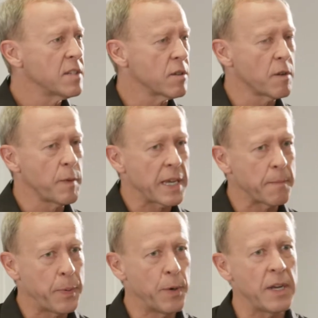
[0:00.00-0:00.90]
so that we can
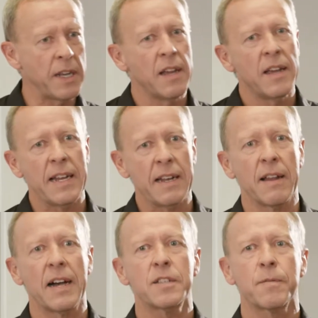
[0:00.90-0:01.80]
put it in a
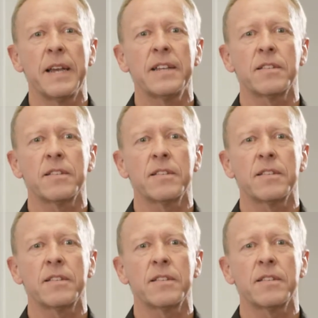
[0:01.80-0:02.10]
nice way